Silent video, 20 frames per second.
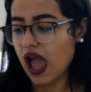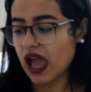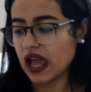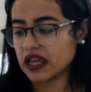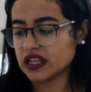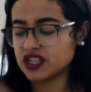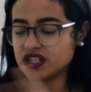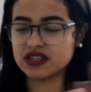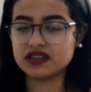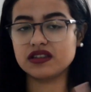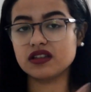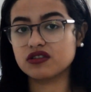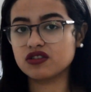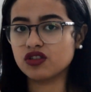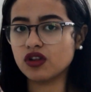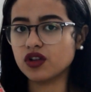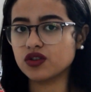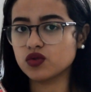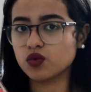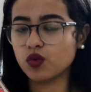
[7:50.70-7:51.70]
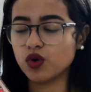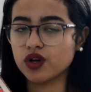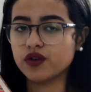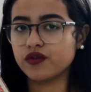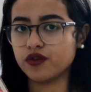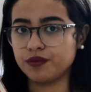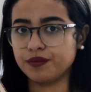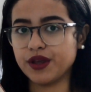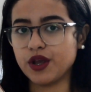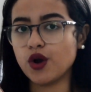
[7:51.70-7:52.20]
It just did not work
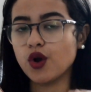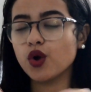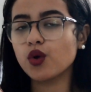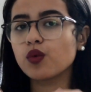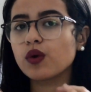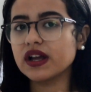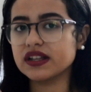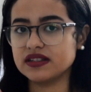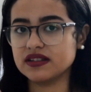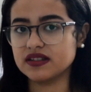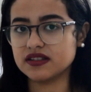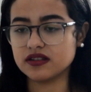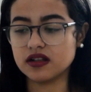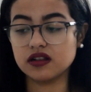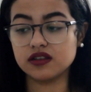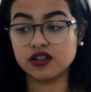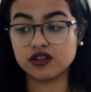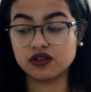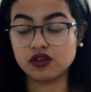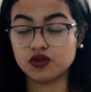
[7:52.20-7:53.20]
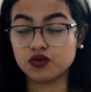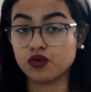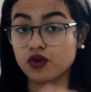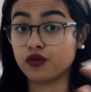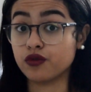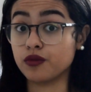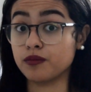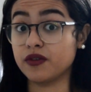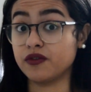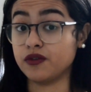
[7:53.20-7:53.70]
for me. Her writing style did not work
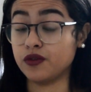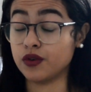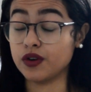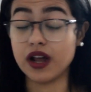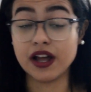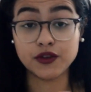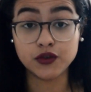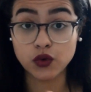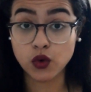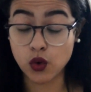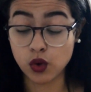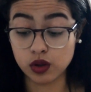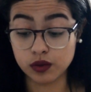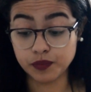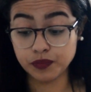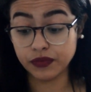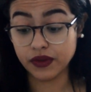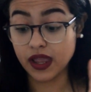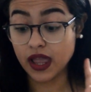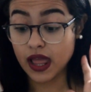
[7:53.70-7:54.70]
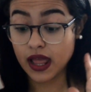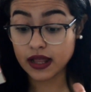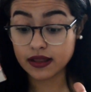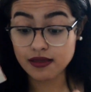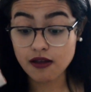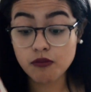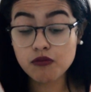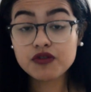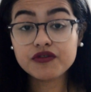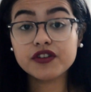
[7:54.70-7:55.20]
for me at all.
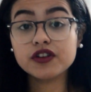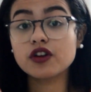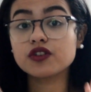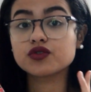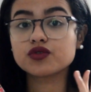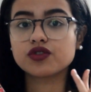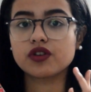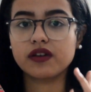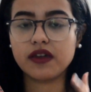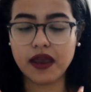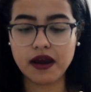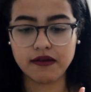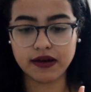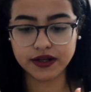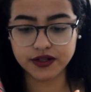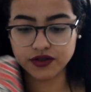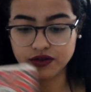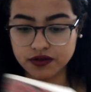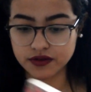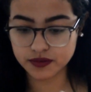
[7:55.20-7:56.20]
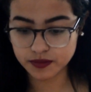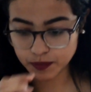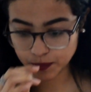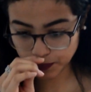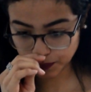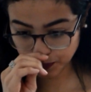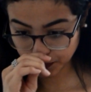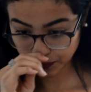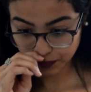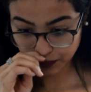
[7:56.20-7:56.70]
Now, moving on to the characters.
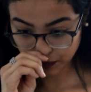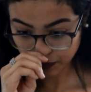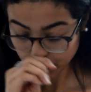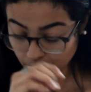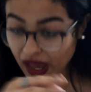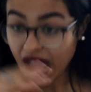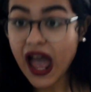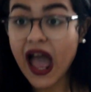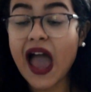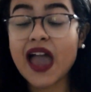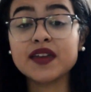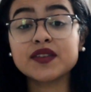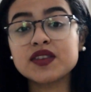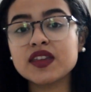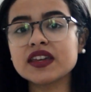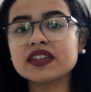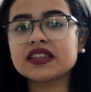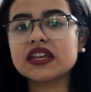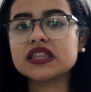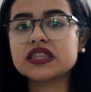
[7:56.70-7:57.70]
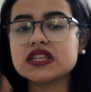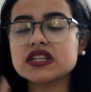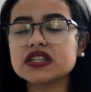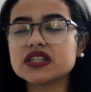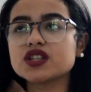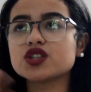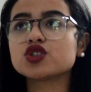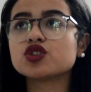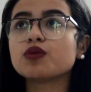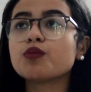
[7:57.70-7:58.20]
I think that this
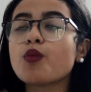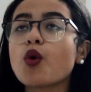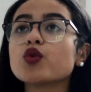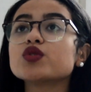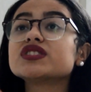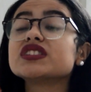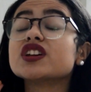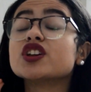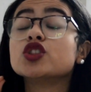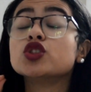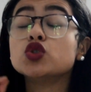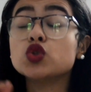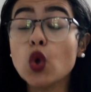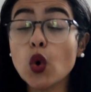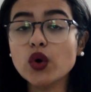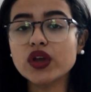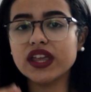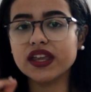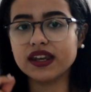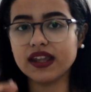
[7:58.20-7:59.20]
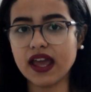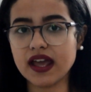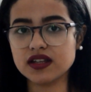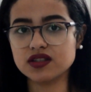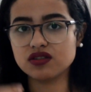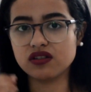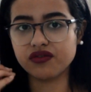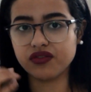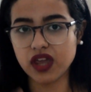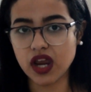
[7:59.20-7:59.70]
is the most annoying
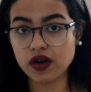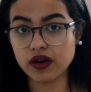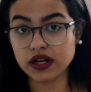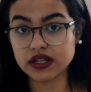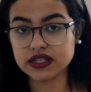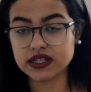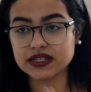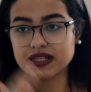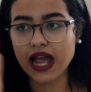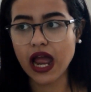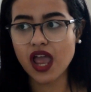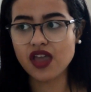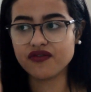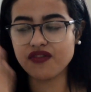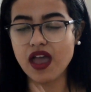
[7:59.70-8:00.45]
cast of characters I've